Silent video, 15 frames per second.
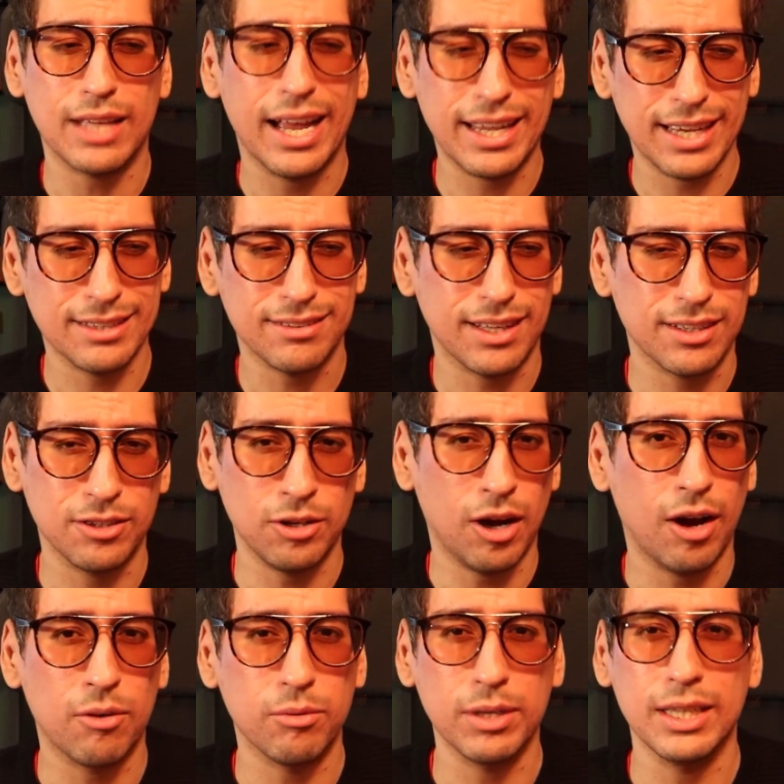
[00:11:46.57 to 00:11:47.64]
I guess, like
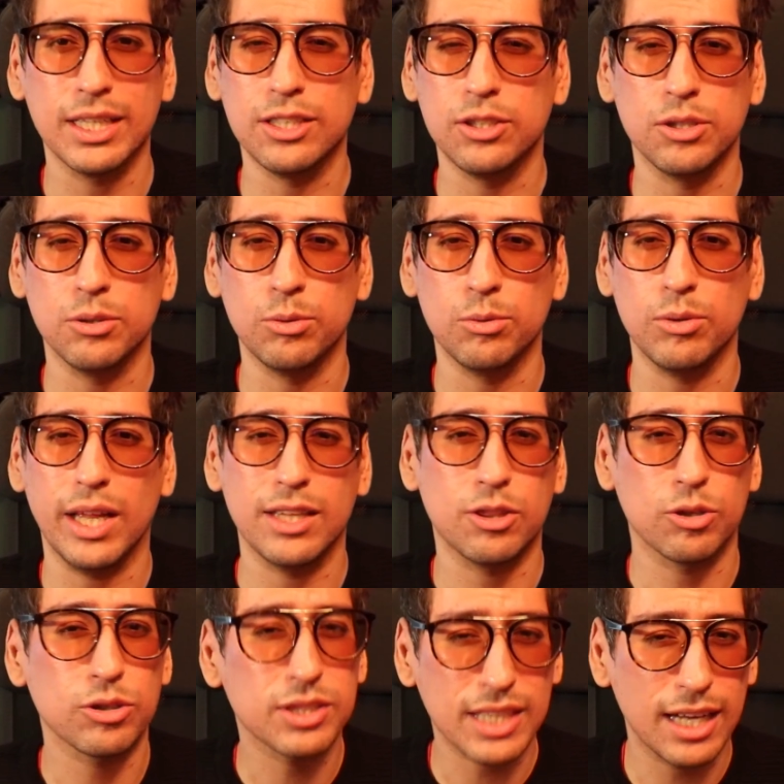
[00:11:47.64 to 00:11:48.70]
not really do like
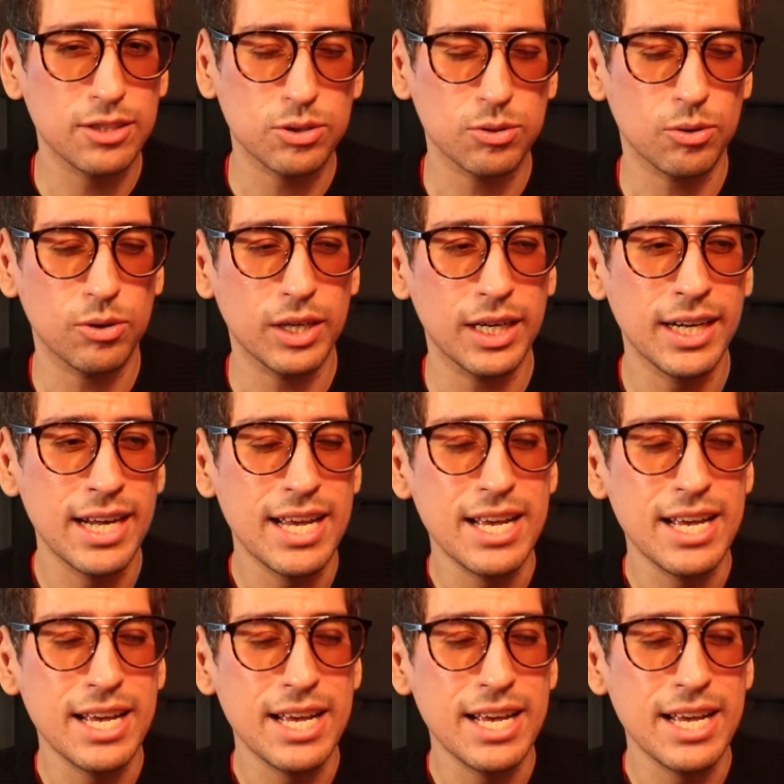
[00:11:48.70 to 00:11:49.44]
their side story.